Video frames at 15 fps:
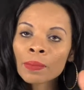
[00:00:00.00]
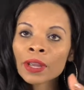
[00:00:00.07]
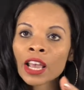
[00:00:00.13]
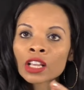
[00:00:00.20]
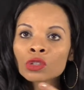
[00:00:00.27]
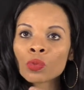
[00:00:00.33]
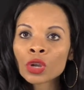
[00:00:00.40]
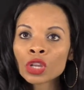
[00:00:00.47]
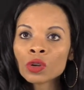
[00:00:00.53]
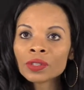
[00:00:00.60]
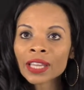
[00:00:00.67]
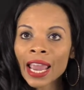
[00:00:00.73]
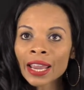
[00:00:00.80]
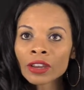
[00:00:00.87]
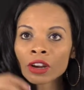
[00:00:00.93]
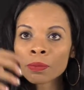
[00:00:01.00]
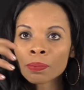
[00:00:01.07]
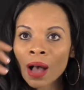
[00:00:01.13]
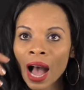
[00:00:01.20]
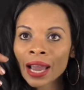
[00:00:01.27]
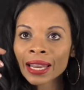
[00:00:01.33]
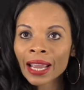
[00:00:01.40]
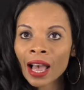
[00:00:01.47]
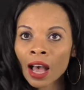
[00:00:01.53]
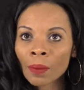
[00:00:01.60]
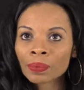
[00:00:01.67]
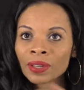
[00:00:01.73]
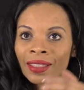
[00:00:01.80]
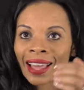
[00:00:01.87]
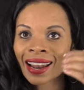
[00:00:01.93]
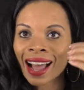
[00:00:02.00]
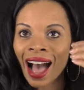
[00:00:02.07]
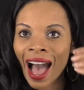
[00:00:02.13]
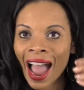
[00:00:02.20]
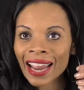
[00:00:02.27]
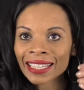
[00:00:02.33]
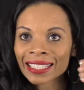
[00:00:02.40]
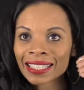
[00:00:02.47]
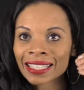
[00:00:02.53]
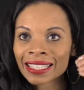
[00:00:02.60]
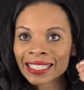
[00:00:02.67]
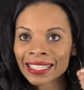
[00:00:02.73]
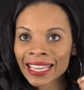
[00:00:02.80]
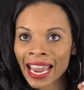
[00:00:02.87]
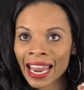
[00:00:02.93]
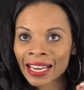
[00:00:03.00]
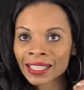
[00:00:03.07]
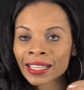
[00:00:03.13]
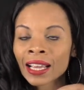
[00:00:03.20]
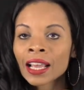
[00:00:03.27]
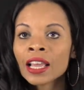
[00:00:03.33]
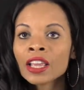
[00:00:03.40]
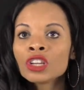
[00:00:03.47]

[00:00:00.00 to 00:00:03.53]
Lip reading: because when you take your body up to that heightened state,